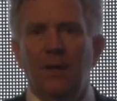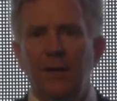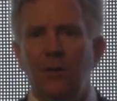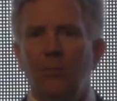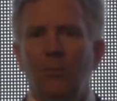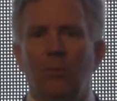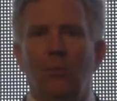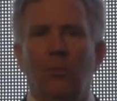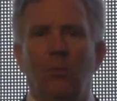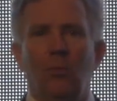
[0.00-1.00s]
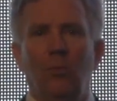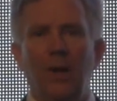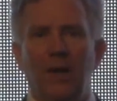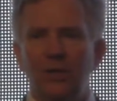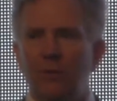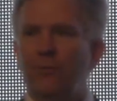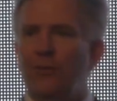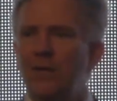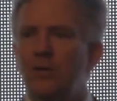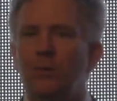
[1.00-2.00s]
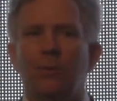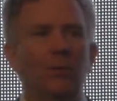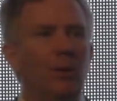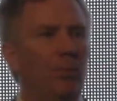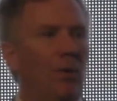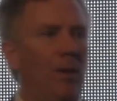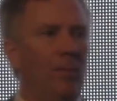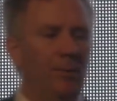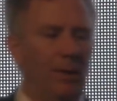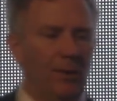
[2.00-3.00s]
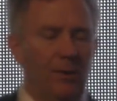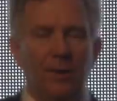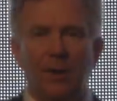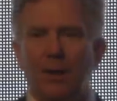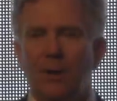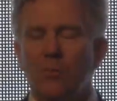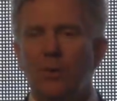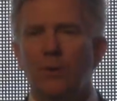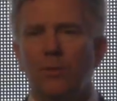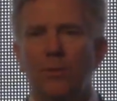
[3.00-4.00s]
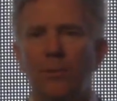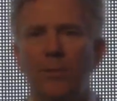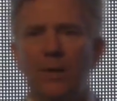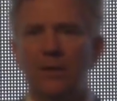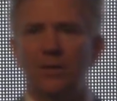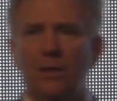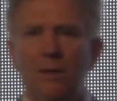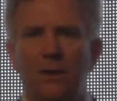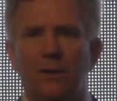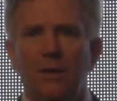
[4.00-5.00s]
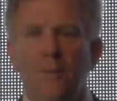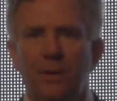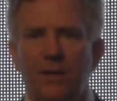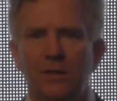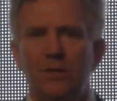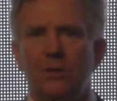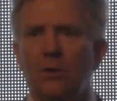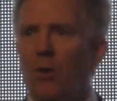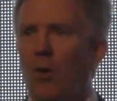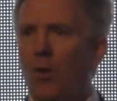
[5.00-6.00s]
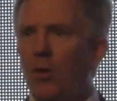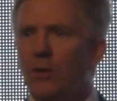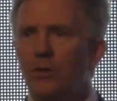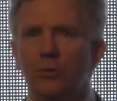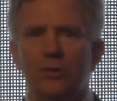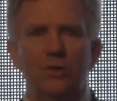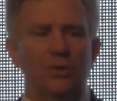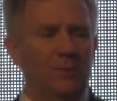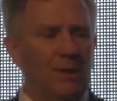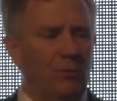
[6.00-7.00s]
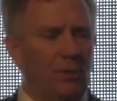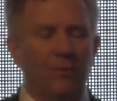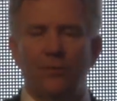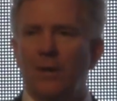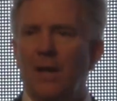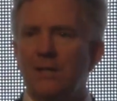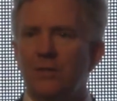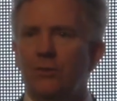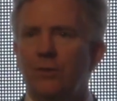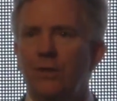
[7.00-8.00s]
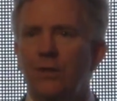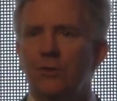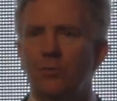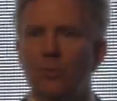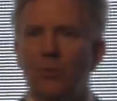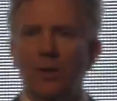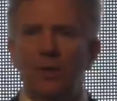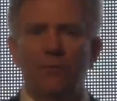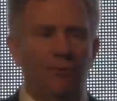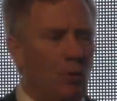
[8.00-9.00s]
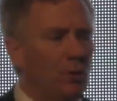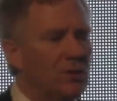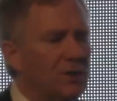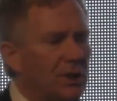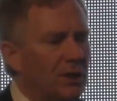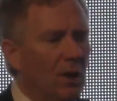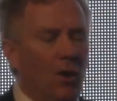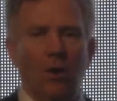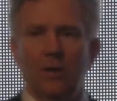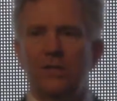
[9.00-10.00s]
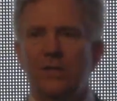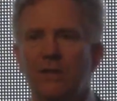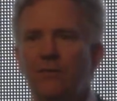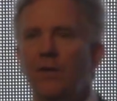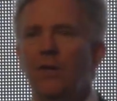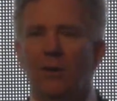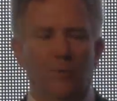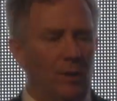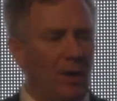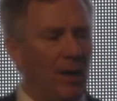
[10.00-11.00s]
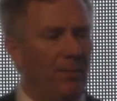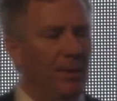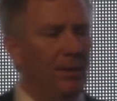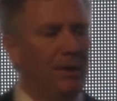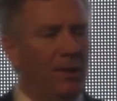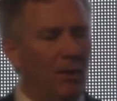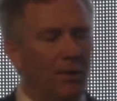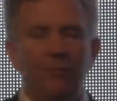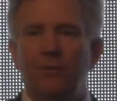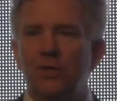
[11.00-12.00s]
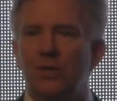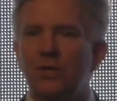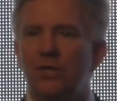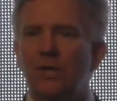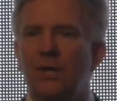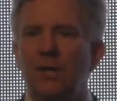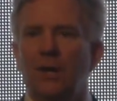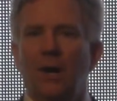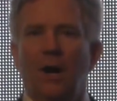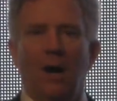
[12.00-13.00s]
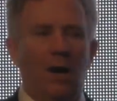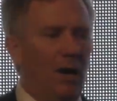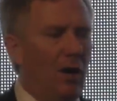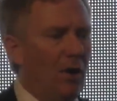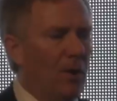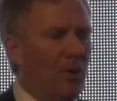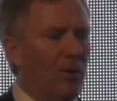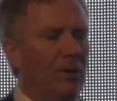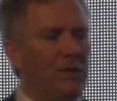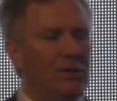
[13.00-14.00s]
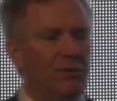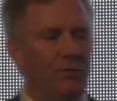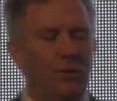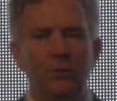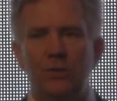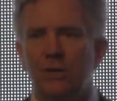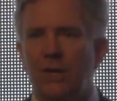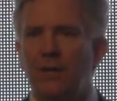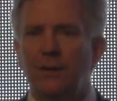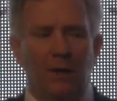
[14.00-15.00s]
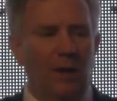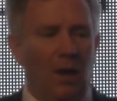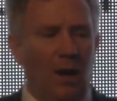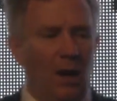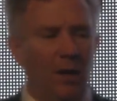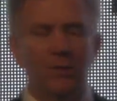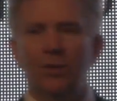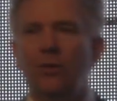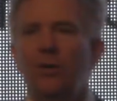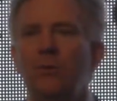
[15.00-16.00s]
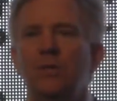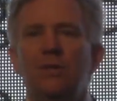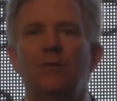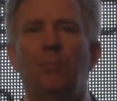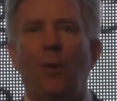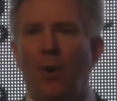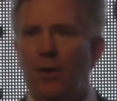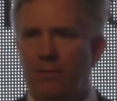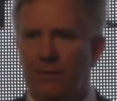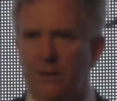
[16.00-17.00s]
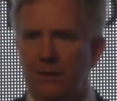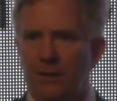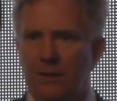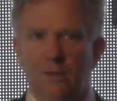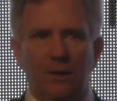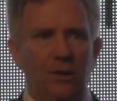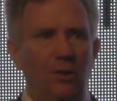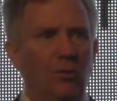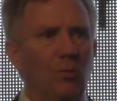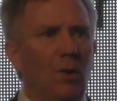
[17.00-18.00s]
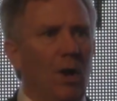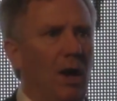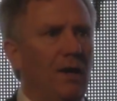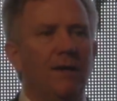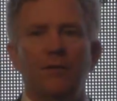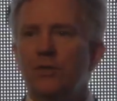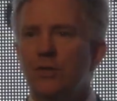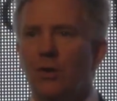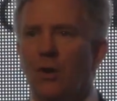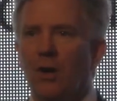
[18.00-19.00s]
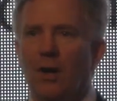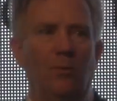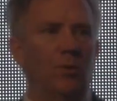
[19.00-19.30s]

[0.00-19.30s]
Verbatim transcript: Now, we actually are faced with a real problem here, and I want to make this clear because all the control systems out there for the last 30 years were really focusing on safety, on reliability, on efficiency, uh, on uh, ease of use. And um, security wasn't even part of it. You know, I never saw, I